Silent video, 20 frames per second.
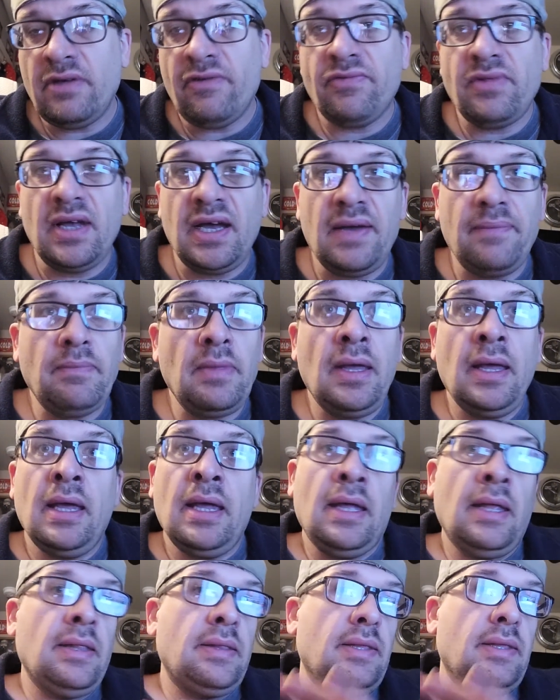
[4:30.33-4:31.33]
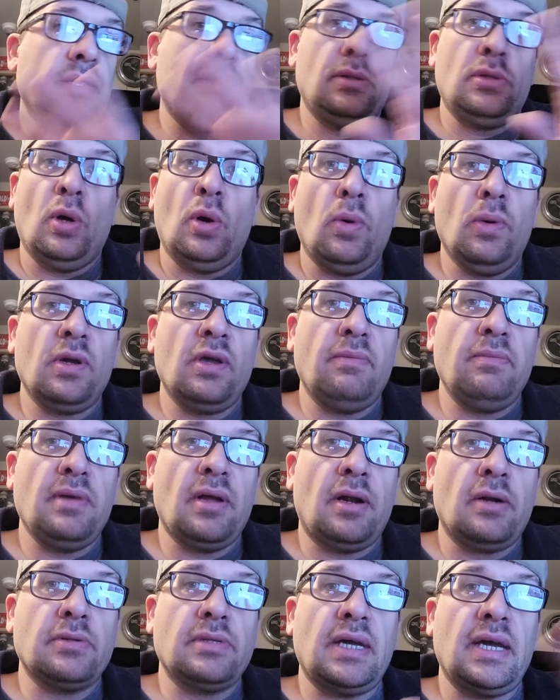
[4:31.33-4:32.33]
If not, then don't give me
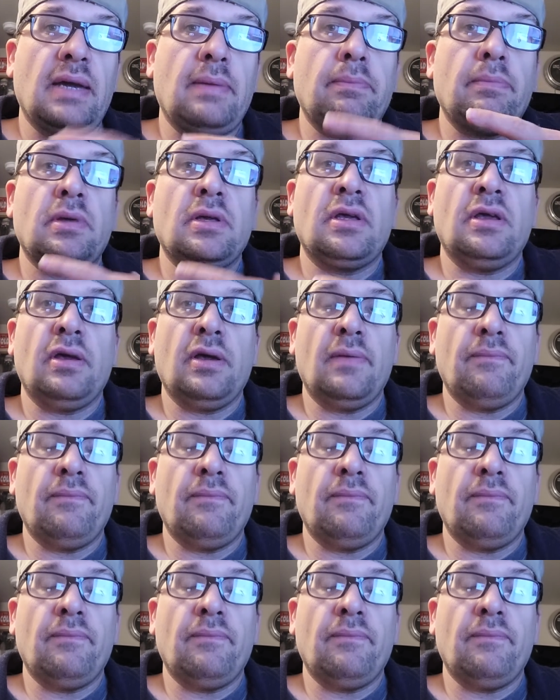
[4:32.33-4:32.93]
a hard time.